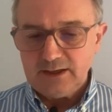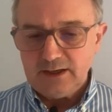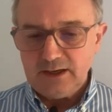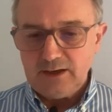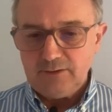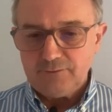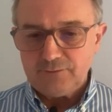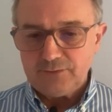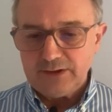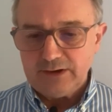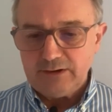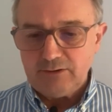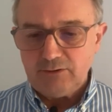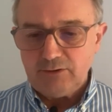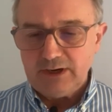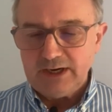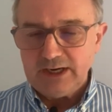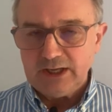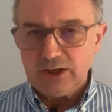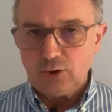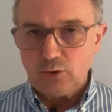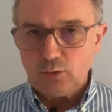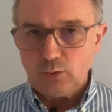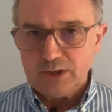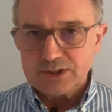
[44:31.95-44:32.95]
If there are any
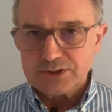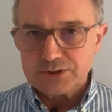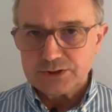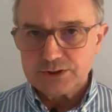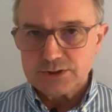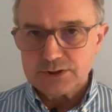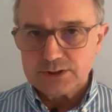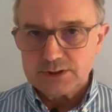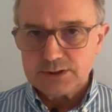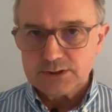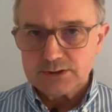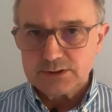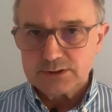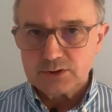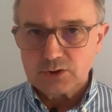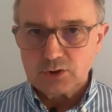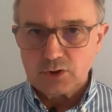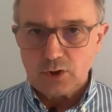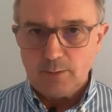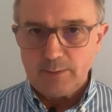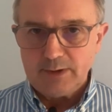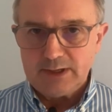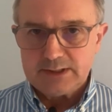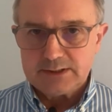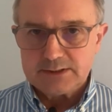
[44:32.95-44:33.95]
questions,
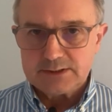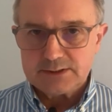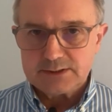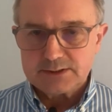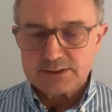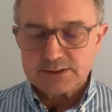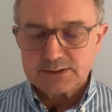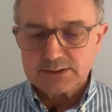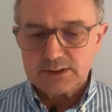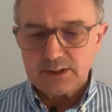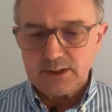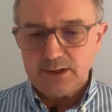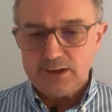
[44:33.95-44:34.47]
comments,